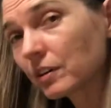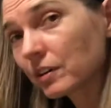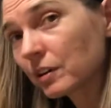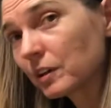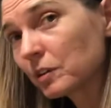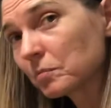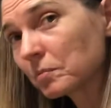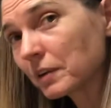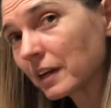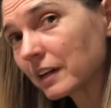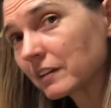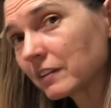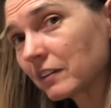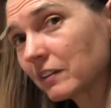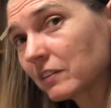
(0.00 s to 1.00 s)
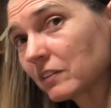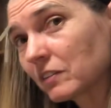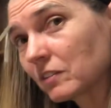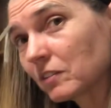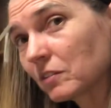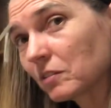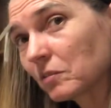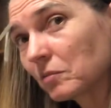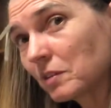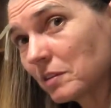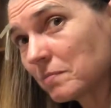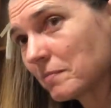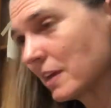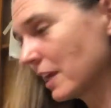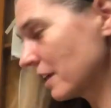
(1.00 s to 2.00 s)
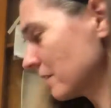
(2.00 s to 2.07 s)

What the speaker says: going to practice with me.